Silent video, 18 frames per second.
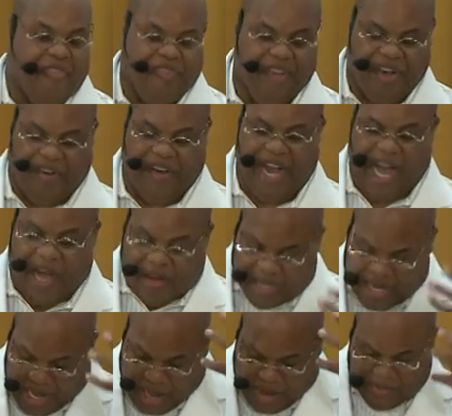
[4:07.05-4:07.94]
figure
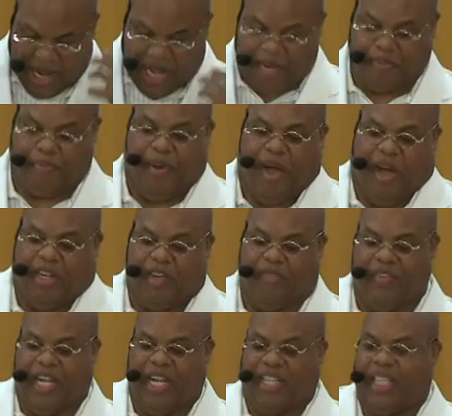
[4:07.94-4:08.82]
out, I'm not a part
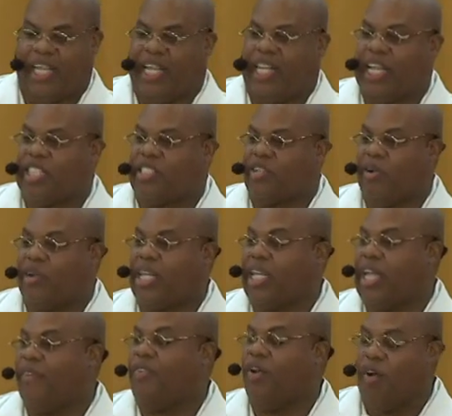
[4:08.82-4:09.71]
of anything that's going to
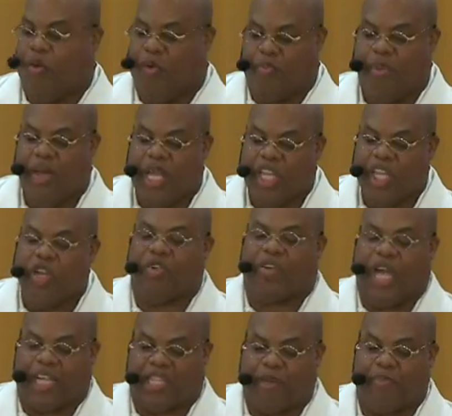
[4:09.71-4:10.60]
give hope. You
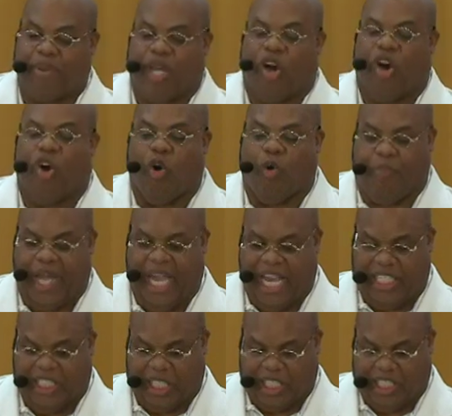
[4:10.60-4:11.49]
got to be a hope
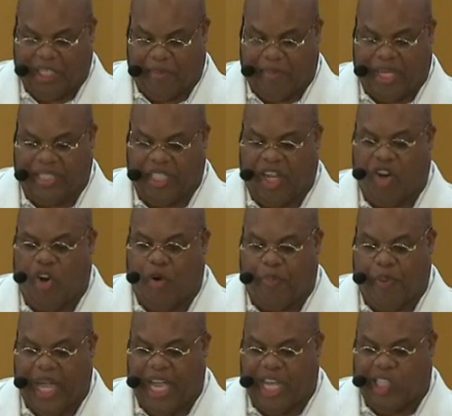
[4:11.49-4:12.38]
agent. Somebody say,
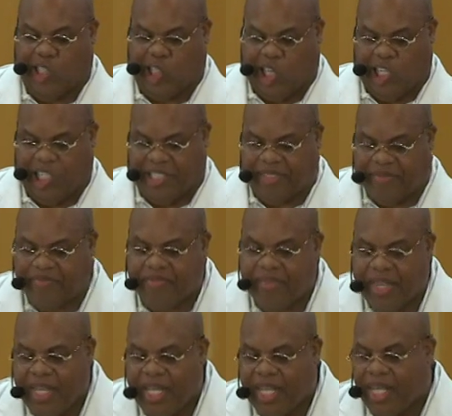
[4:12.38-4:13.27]
hope agent.
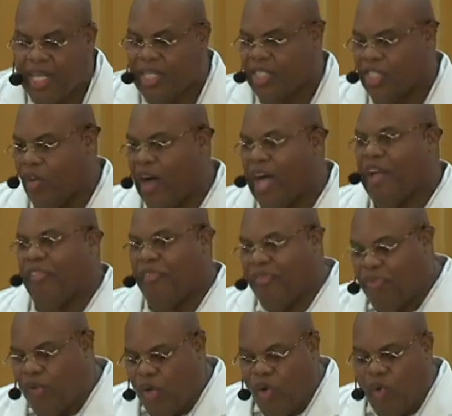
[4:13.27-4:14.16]
So our
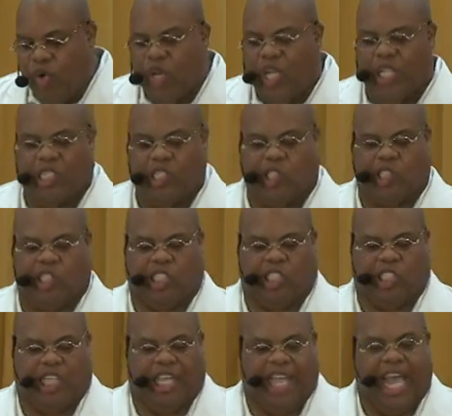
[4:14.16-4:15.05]

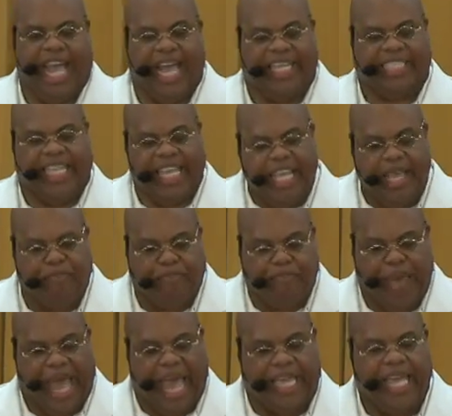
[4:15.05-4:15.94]
influence has
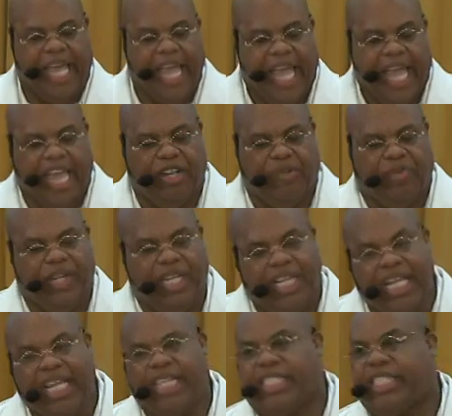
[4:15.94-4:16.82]
impact, and it
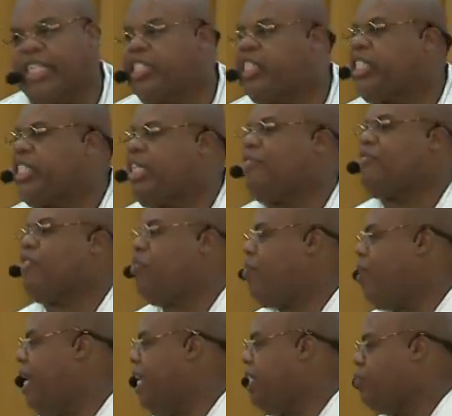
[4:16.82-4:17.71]
releases several
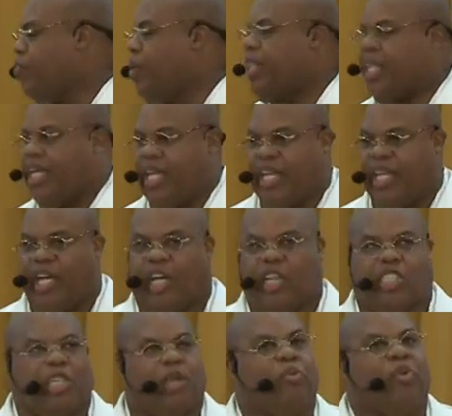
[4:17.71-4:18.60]
ways within
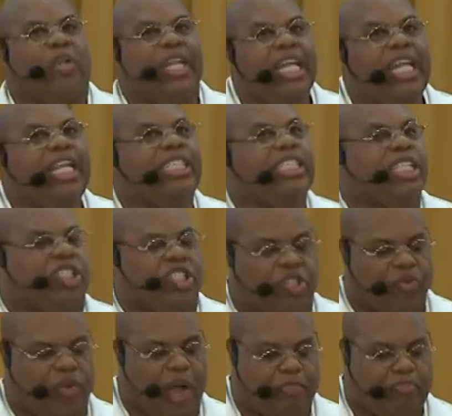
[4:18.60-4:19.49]
us. It releases
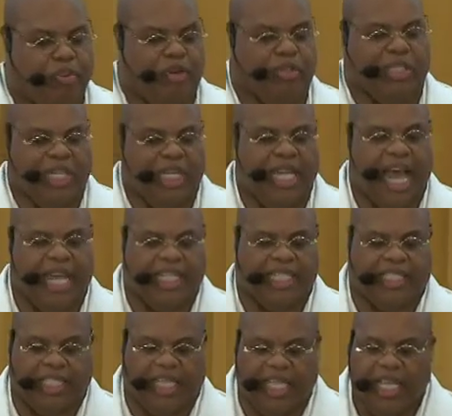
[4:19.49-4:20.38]
through our
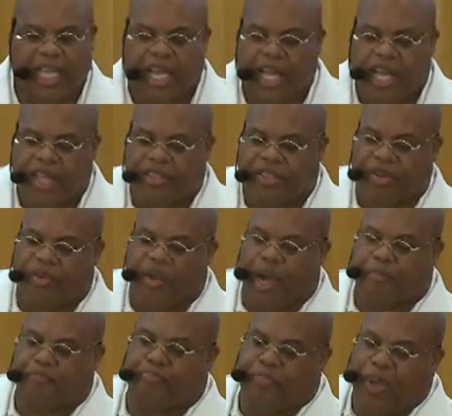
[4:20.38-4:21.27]
personality, through
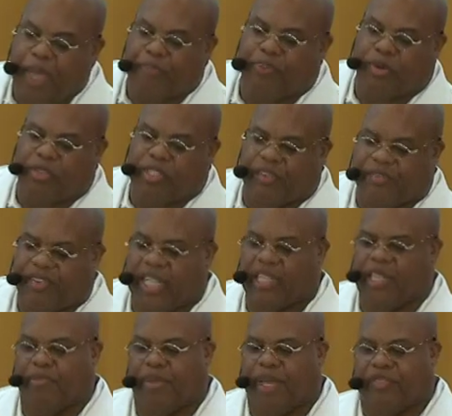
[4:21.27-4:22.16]
our people
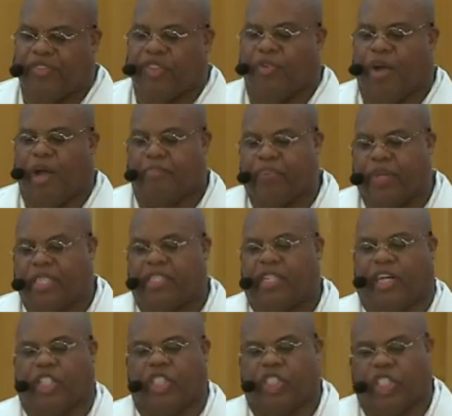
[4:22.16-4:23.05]
development, through our
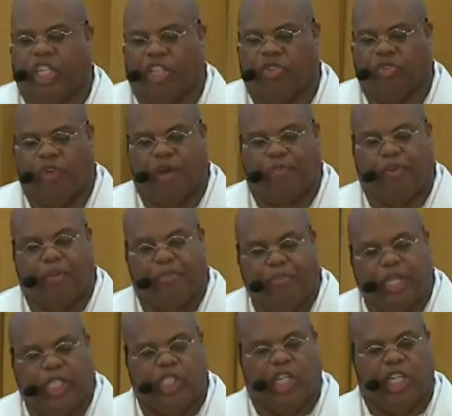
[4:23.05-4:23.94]
production, through our
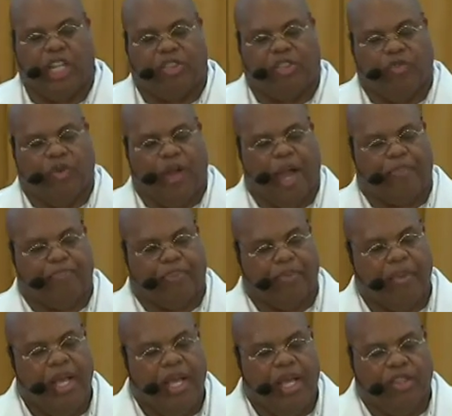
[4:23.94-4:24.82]
permission, and through
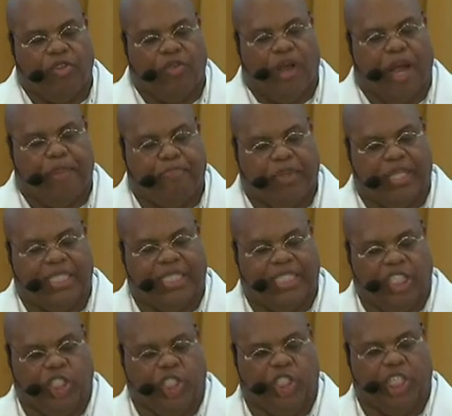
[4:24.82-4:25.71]
our
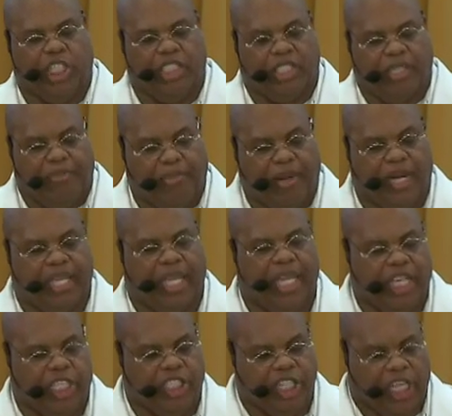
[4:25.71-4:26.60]
positions
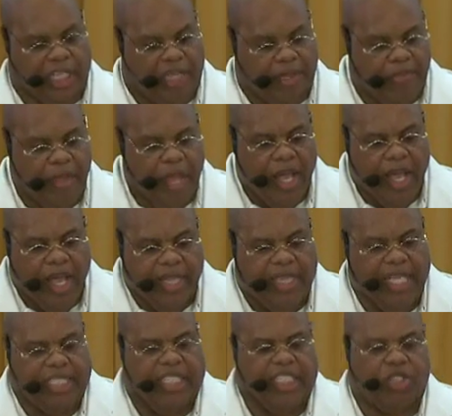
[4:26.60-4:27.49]
among each other.
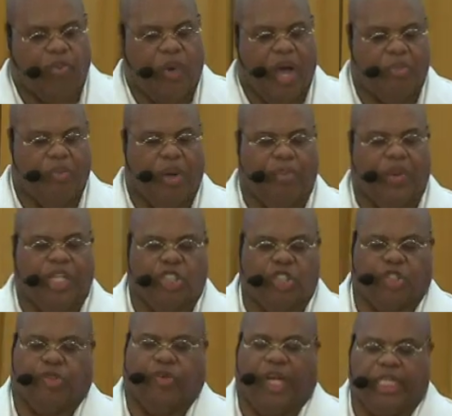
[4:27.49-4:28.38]
This is why when we
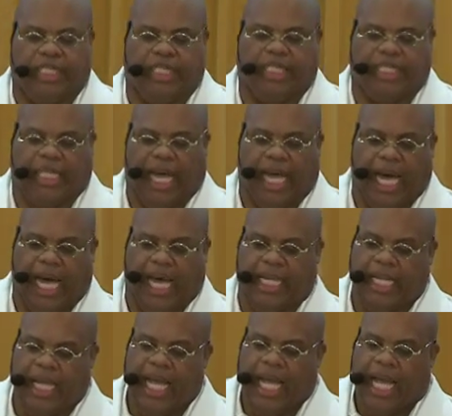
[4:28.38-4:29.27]
trust
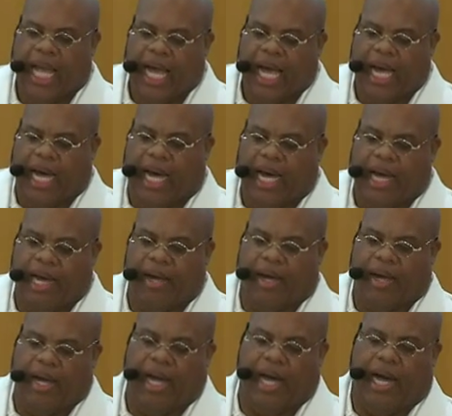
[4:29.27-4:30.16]
God,
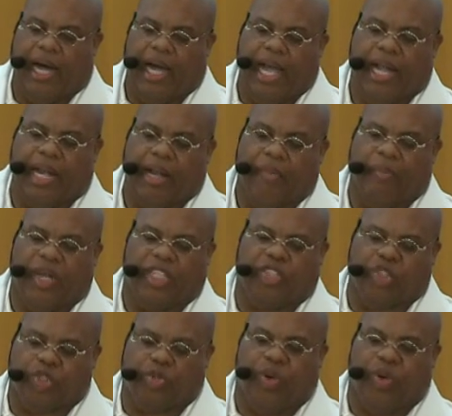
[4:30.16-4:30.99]
and we